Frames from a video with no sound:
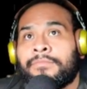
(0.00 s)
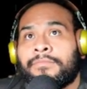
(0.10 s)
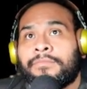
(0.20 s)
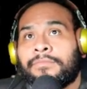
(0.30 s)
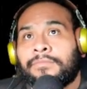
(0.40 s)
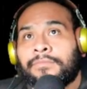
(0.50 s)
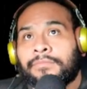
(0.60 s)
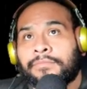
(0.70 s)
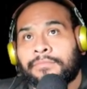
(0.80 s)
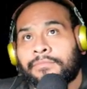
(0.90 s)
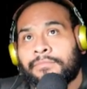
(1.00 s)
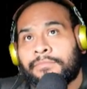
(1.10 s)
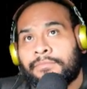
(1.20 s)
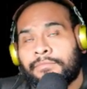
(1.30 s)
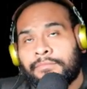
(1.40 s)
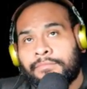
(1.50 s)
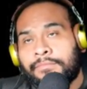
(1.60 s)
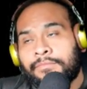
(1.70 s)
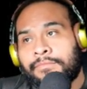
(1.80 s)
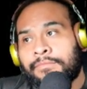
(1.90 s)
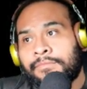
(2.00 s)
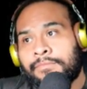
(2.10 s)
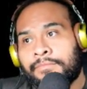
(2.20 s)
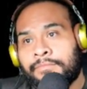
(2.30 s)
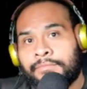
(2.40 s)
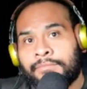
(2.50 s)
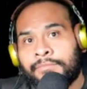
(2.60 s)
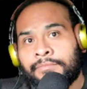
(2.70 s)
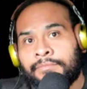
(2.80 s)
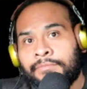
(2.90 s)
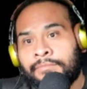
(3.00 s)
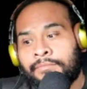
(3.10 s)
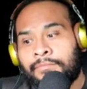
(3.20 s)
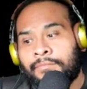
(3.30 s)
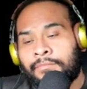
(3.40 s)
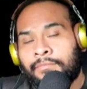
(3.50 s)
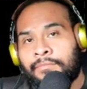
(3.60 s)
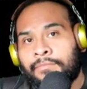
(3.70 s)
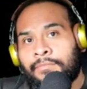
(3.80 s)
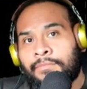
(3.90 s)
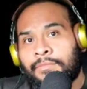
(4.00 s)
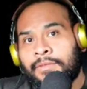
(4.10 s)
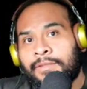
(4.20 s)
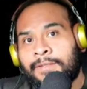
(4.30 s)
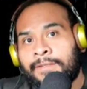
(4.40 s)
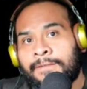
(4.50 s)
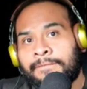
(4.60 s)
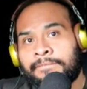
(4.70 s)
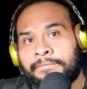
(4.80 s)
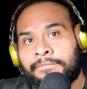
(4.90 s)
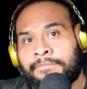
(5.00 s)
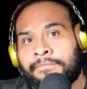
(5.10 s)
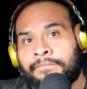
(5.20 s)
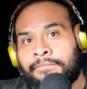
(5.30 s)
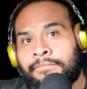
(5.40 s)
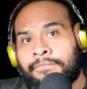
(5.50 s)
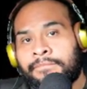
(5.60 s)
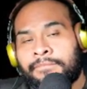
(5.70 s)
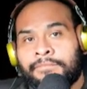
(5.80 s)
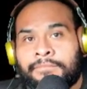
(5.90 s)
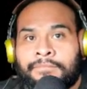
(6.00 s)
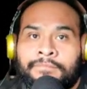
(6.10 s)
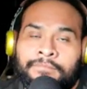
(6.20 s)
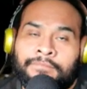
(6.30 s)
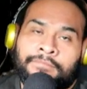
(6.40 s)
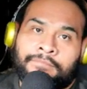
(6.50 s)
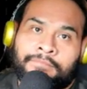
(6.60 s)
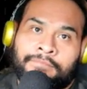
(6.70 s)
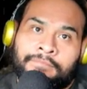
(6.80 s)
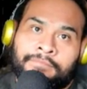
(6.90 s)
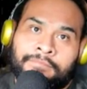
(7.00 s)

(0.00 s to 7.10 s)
No words are spoken by the person on screen.